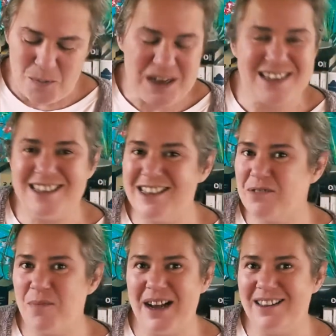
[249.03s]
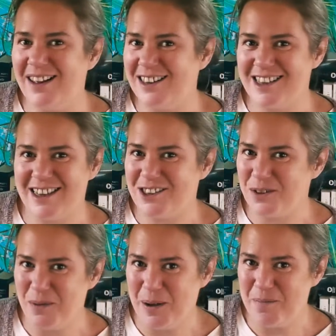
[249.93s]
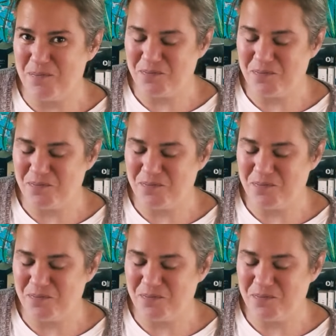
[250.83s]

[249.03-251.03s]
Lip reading: because it didn't make a lot of sense to me.